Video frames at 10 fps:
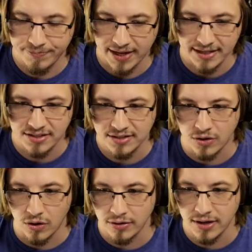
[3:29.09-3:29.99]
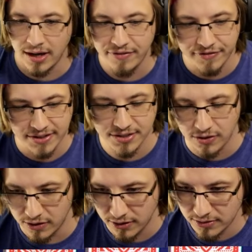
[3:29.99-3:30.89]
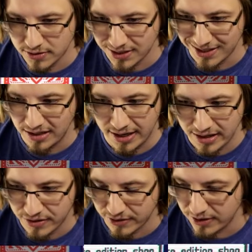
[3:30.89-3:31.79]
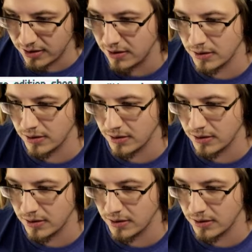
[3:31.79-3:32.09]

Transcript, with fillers: Aces are not face cards in anything.